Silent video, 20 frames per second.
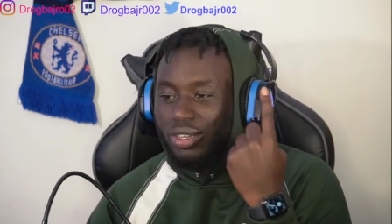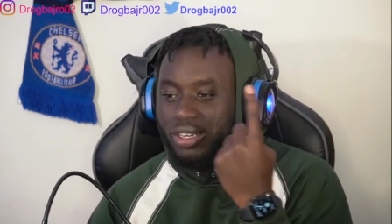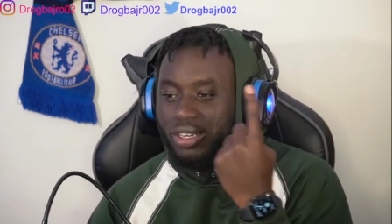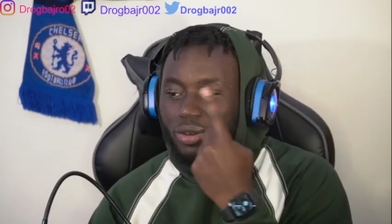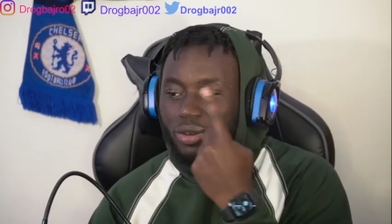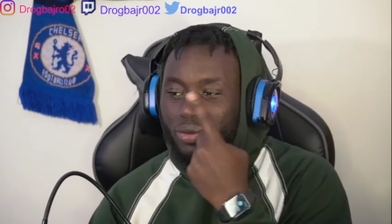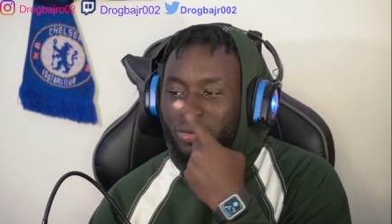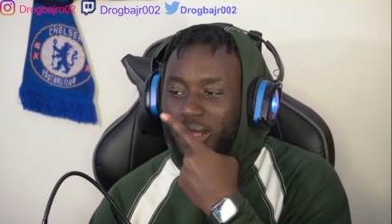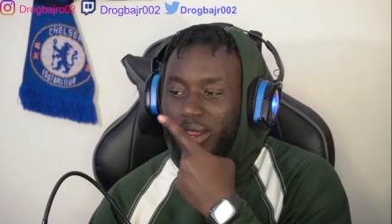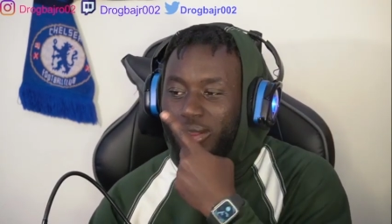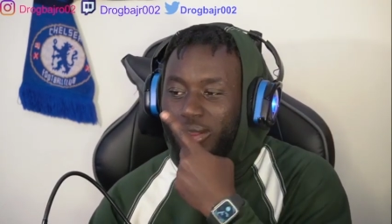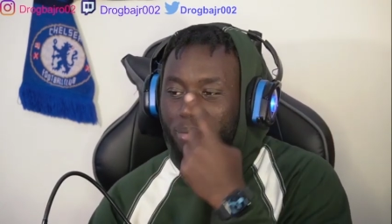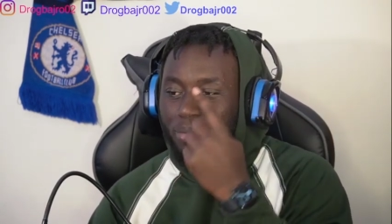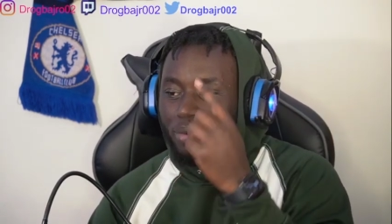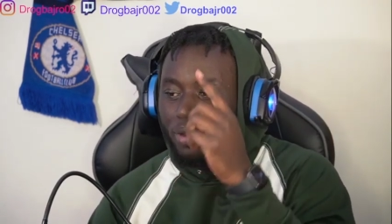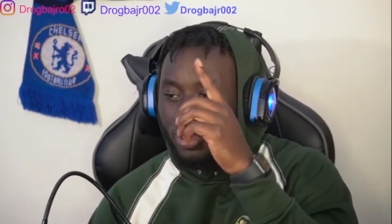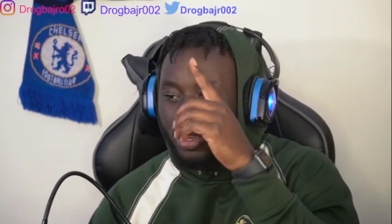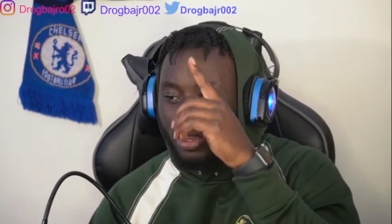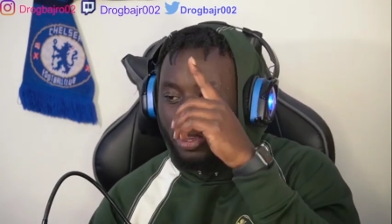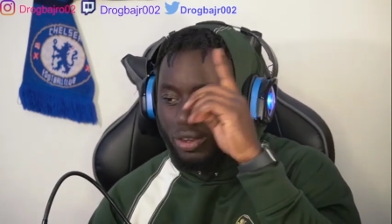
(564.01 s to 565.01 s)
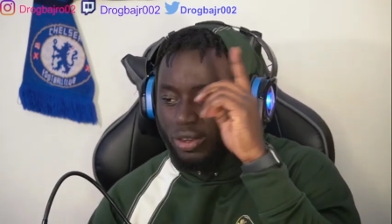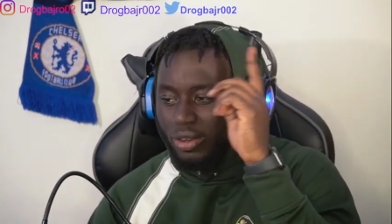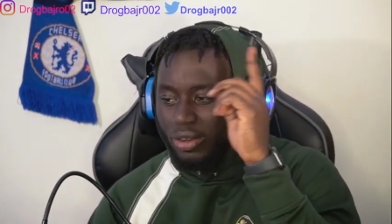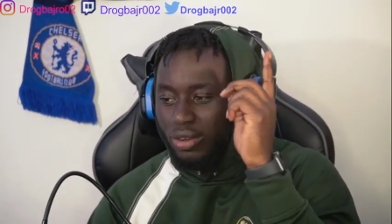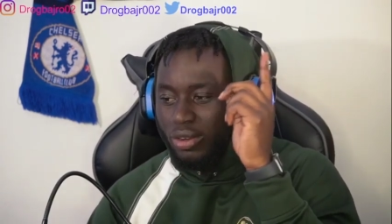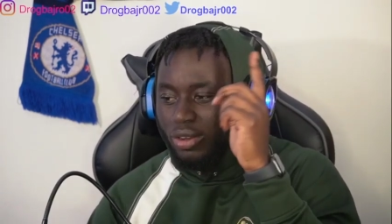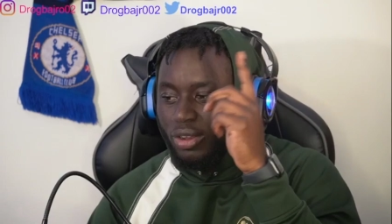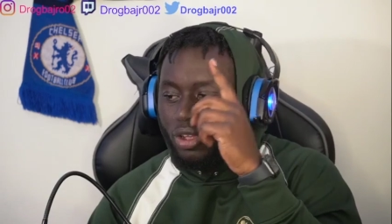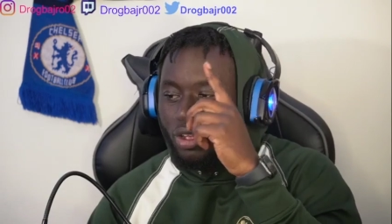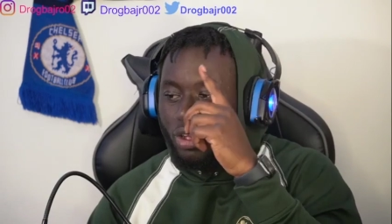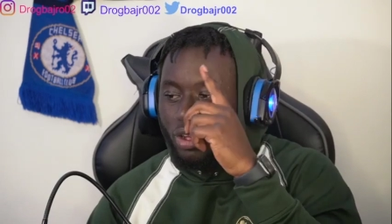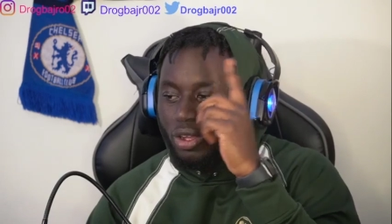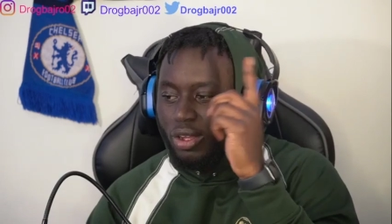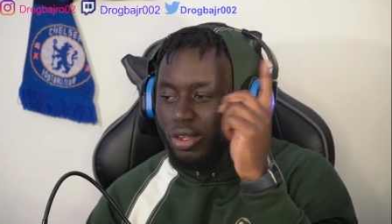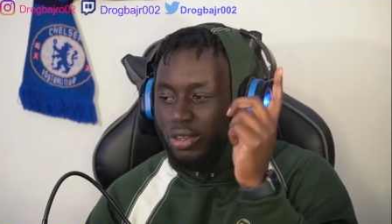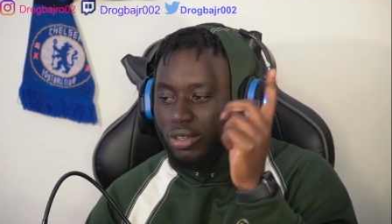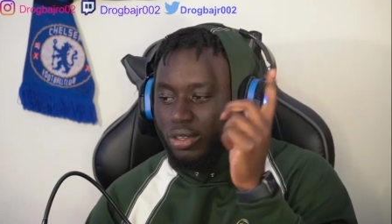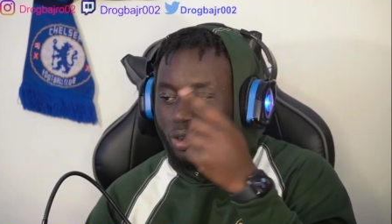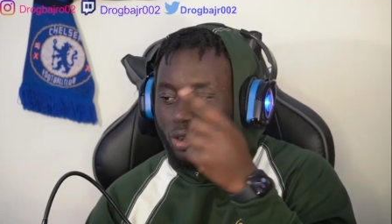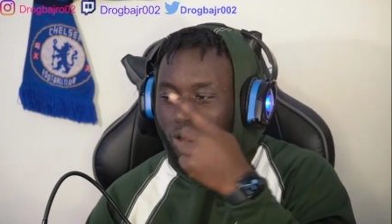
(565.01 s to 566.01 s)
They're right up here
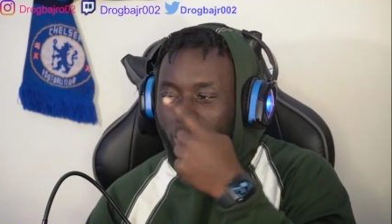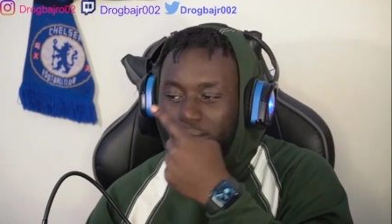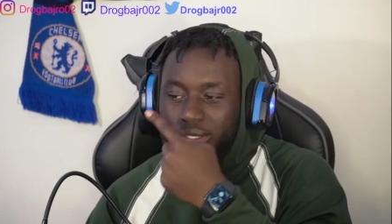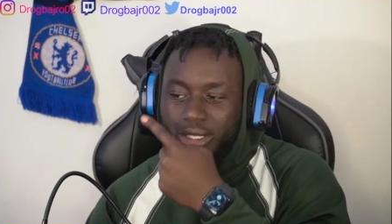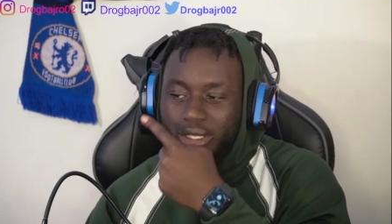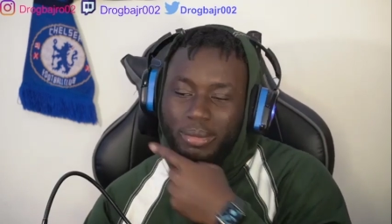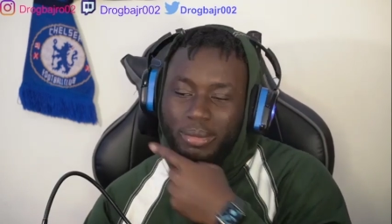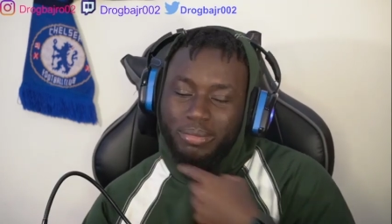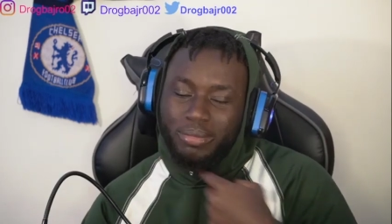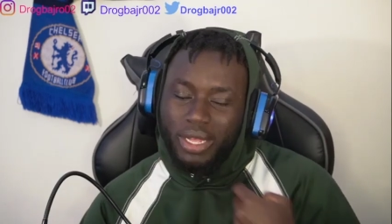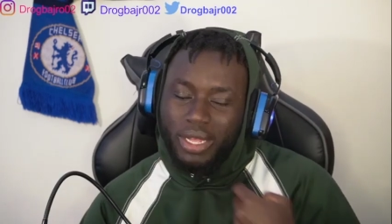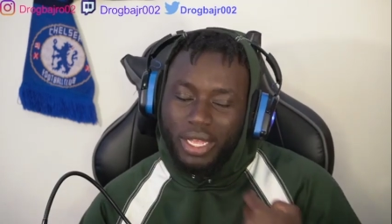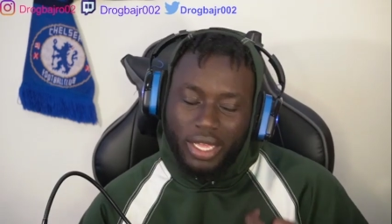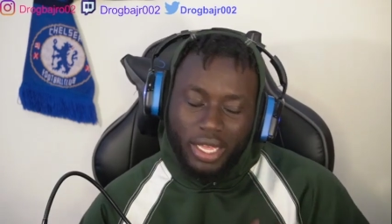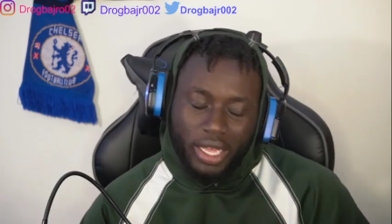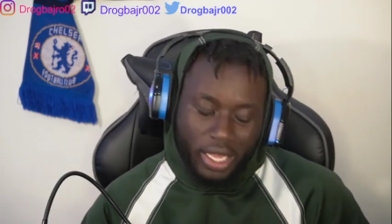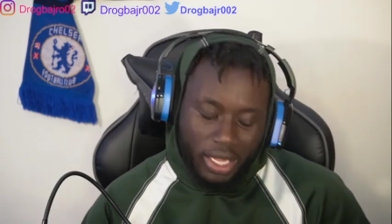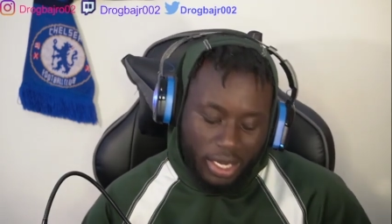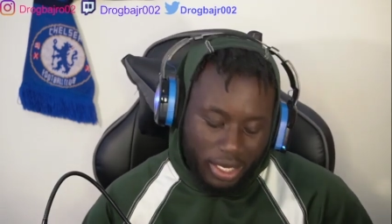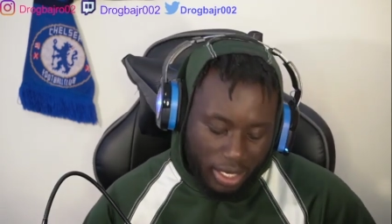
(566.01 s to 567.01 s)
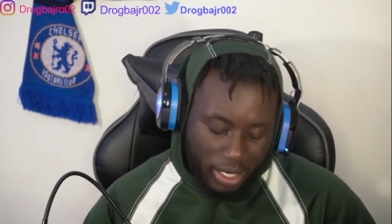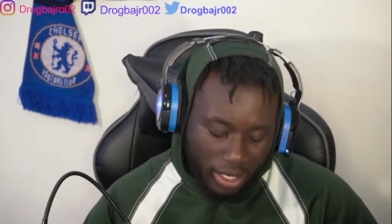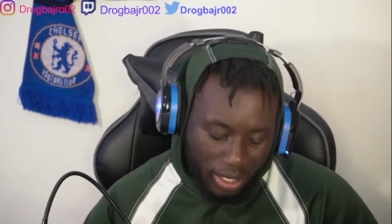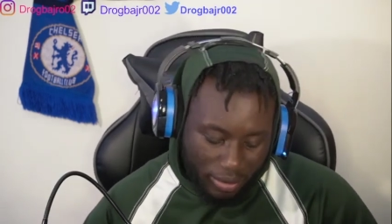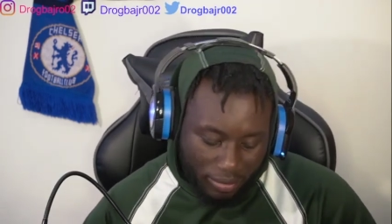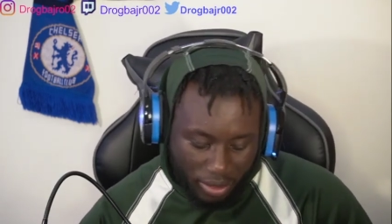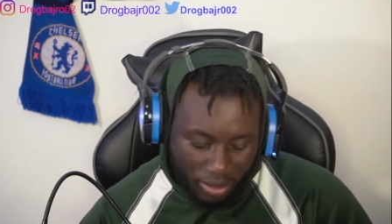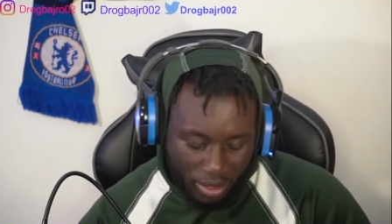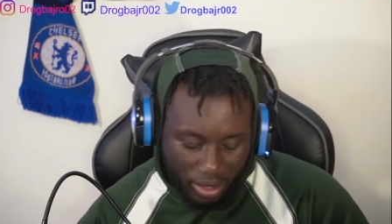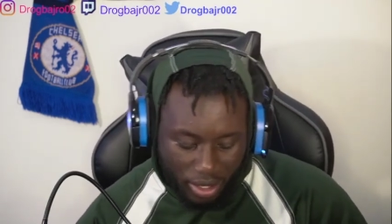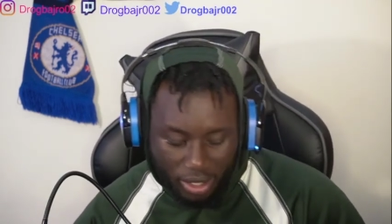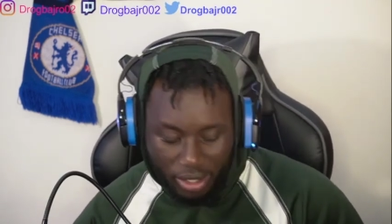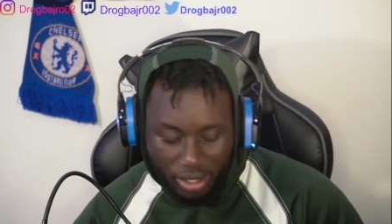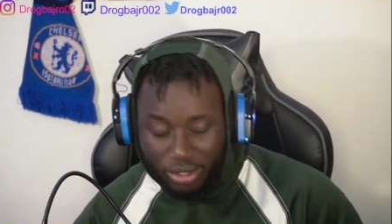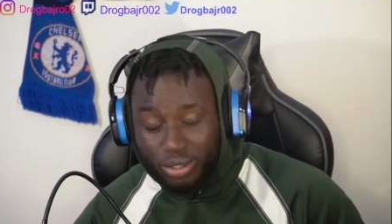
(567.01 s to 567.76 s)
on top of my head and everything.